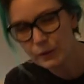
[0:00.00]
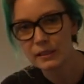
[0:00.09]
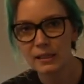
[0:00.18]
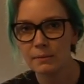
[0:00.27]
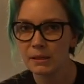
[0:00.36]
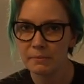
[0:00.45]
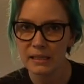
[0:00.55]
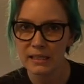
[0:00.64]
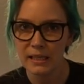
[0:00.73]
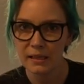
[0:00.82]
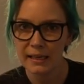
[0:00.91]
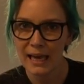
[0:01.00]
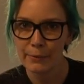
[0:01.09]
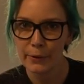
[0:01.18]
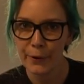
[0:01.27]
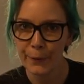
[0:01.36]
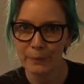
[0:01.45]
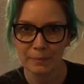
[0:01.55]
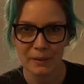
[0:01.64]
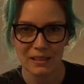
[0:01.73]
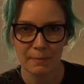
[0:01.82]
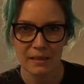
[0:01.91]
are a little bit messy in the cable combs,
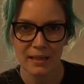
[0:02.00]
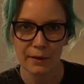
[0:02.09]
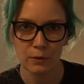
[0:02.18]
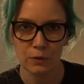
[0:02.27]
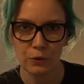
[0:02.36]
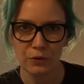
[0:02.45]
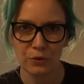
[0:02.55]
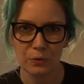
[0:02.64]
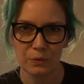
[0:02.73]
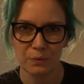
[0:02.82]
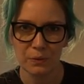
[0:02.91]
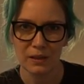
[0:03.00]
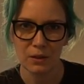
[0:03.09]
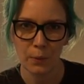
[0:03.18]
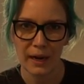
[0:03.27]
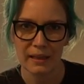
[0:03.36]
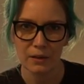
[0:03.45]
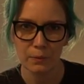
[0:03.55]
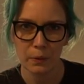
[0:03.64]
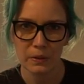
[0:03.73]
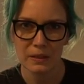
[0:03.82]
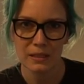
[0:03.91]
but it's the best I could do with the way that it
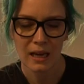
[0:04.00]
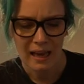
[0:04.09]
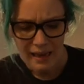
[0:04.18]
was.